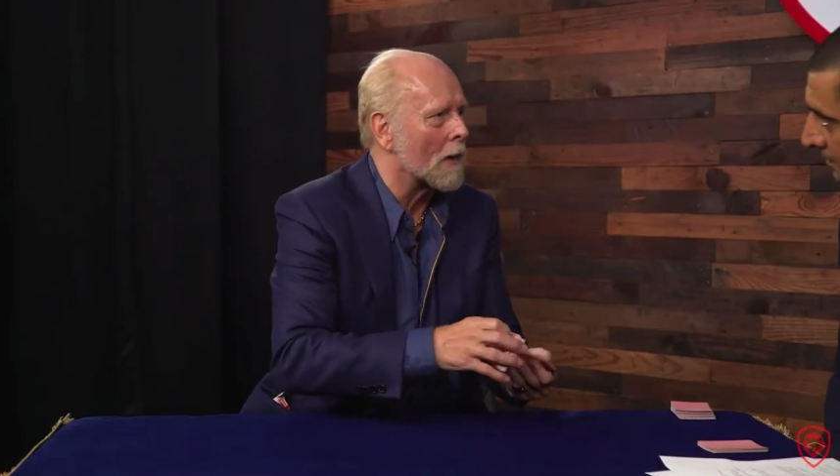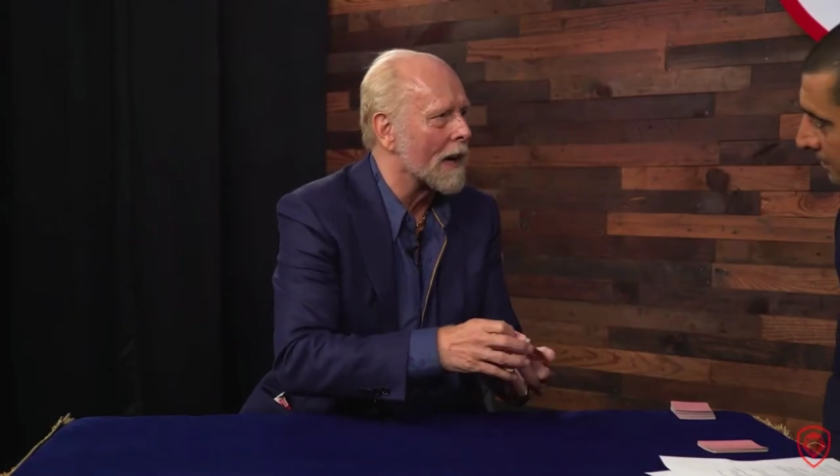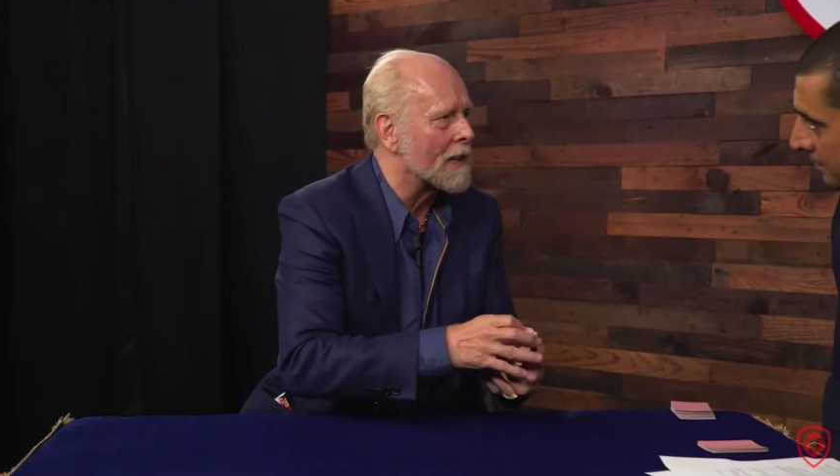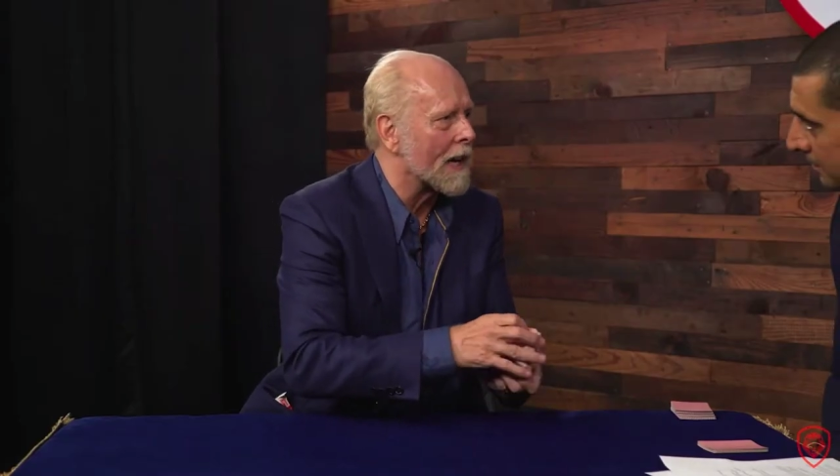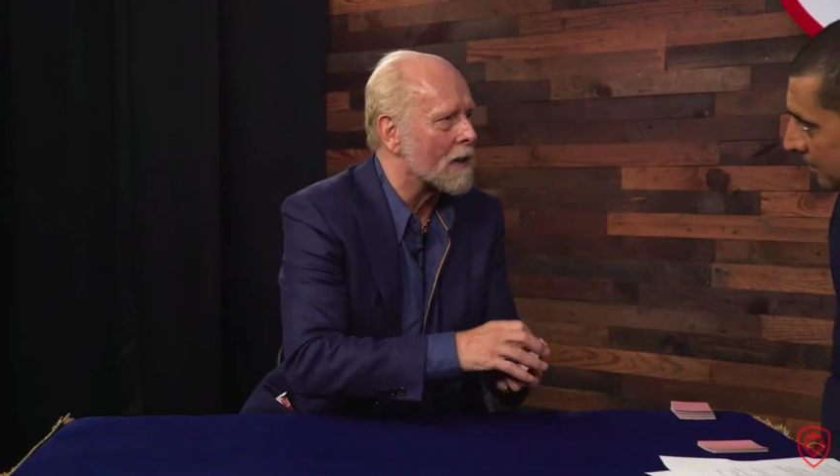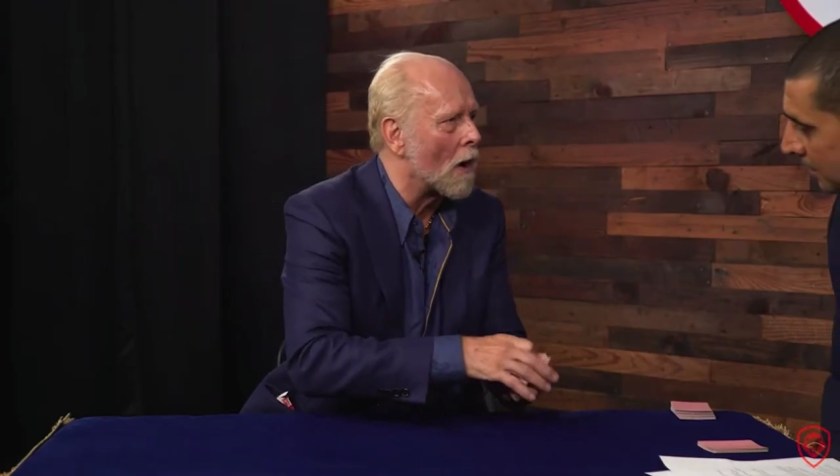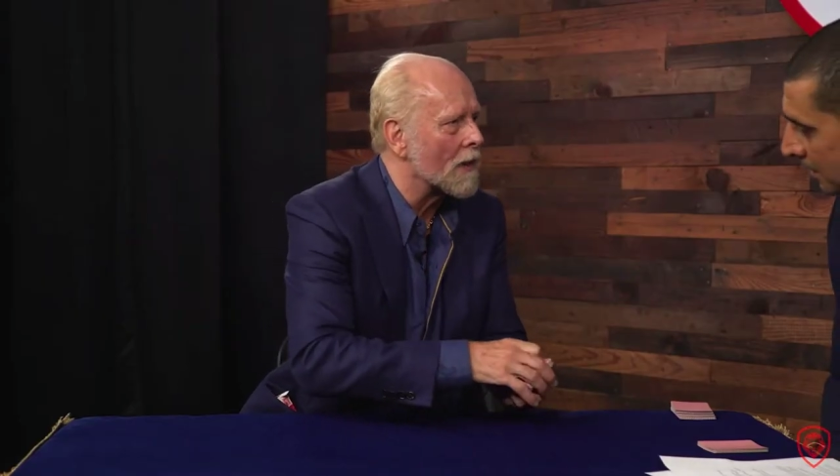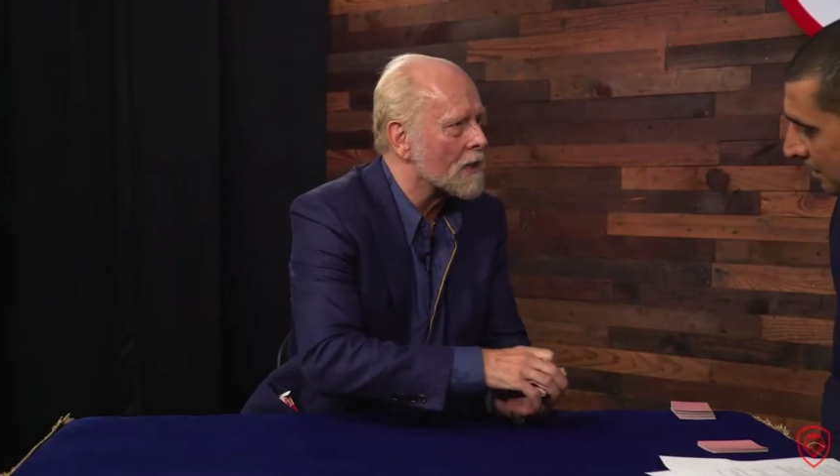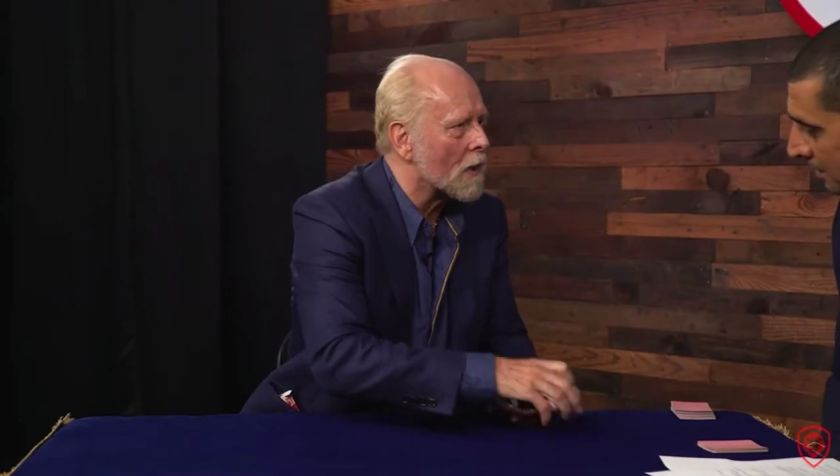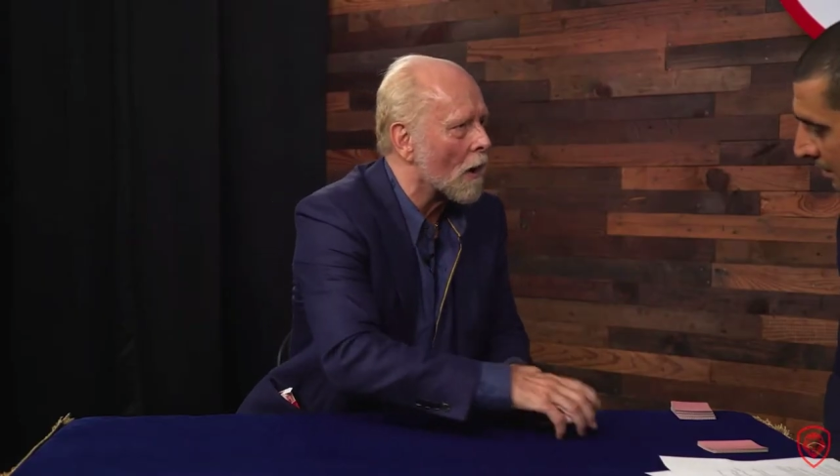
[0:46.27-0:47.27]
Okay, take all
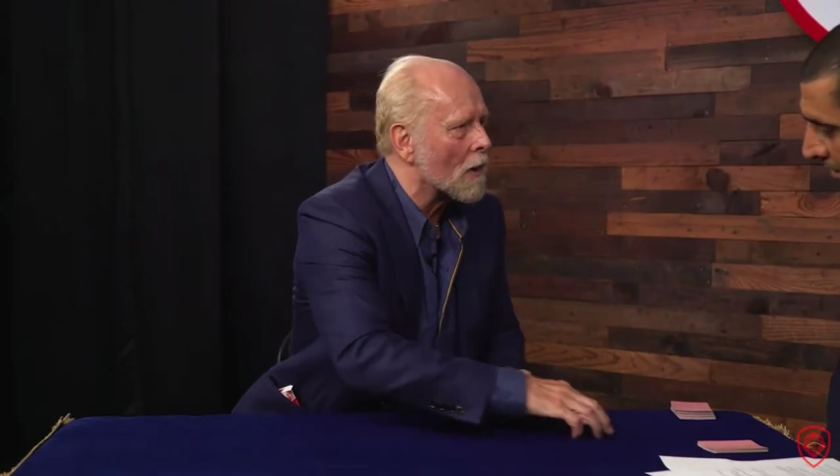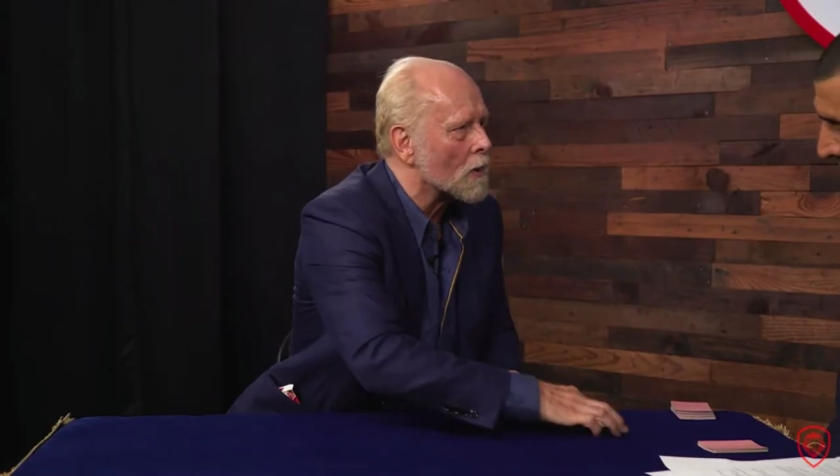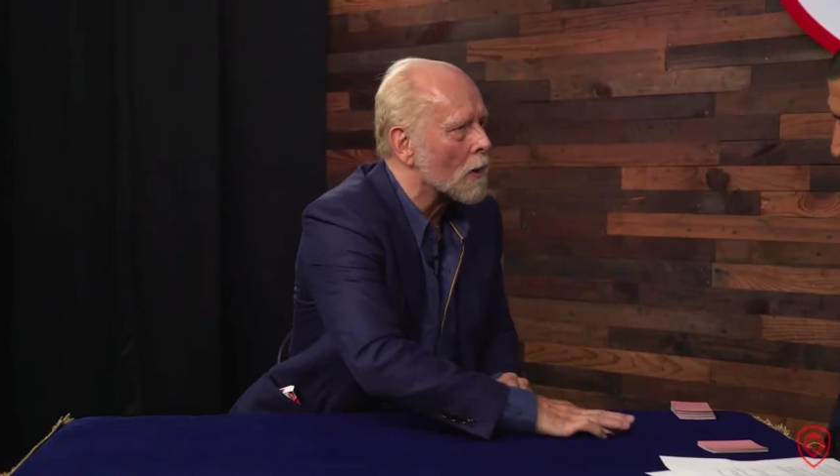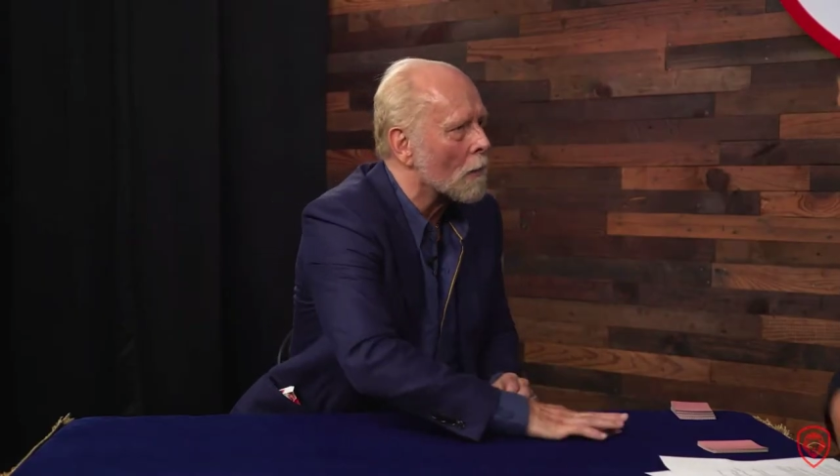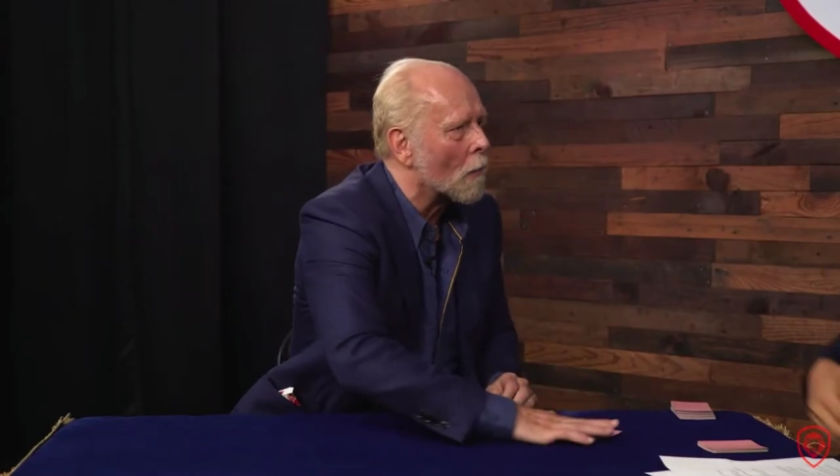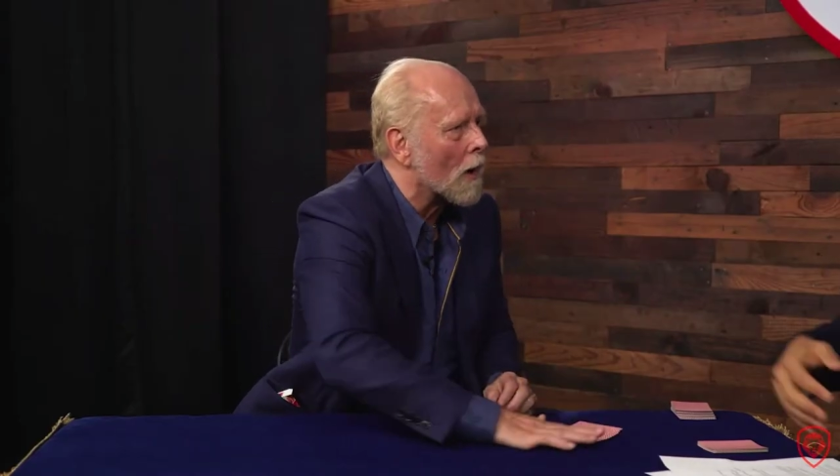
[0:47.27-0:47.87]
these cards, turn them